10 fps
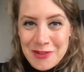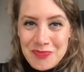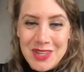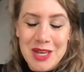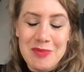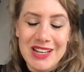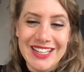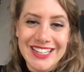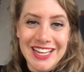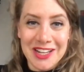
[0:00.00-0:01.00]
are
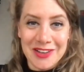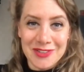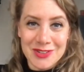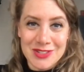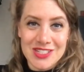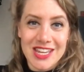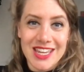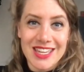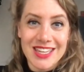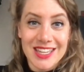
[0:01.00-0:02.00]
lucky enough to
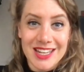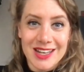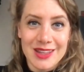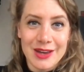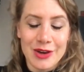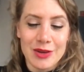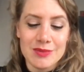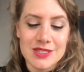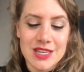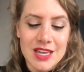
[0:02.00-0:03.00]
stay in their
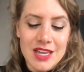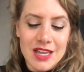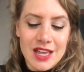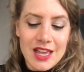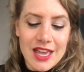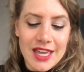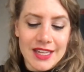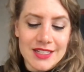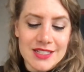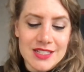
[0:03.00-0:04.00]
homes.
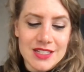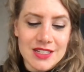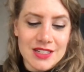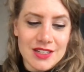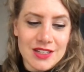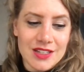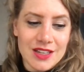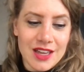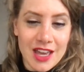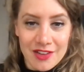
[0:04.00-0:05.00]
And
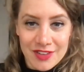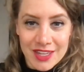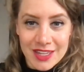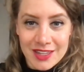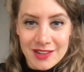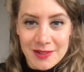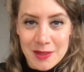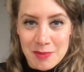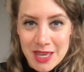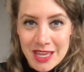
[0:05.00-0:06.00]
having a
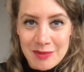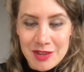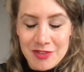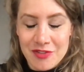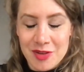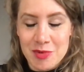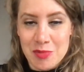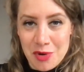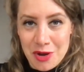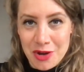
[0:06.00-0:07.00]
baby from
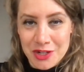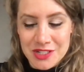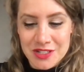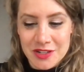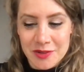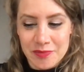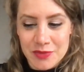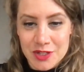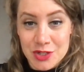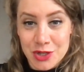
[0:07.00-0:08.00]
abroad,
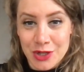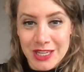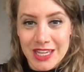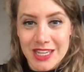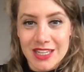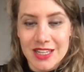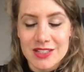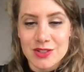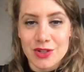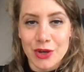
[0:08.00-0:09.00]
Chalkie, as
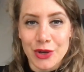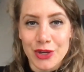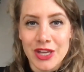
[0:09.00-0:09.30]
you know,